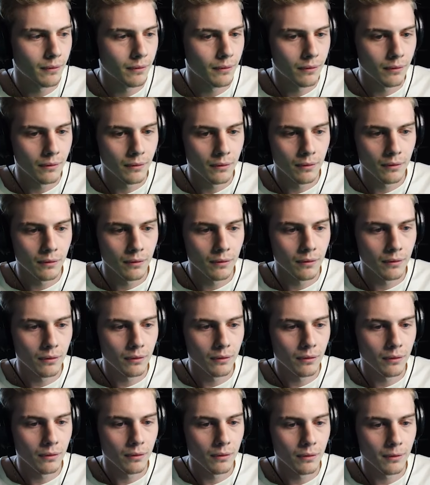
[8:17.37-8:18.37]
No, we're not
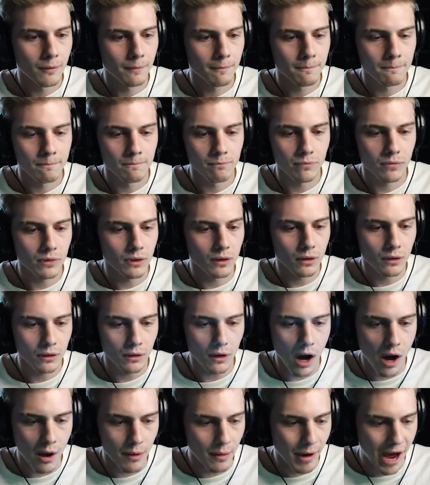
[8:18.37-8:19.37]
taking shots until we all
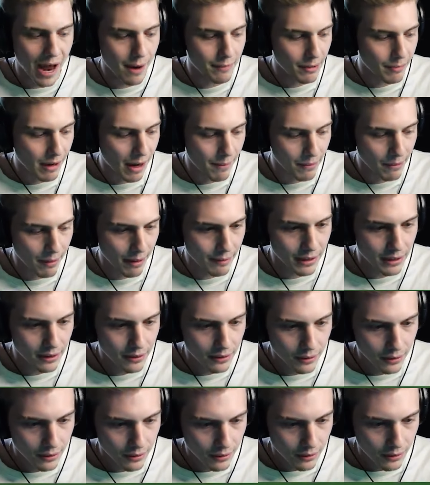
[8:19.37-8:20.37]
come. Uh, behind me, behind me,
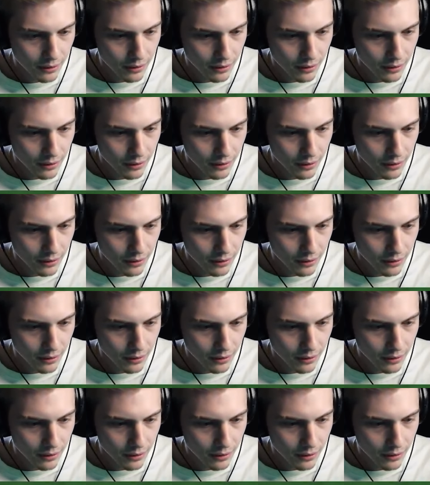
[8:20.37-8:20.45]
behind me.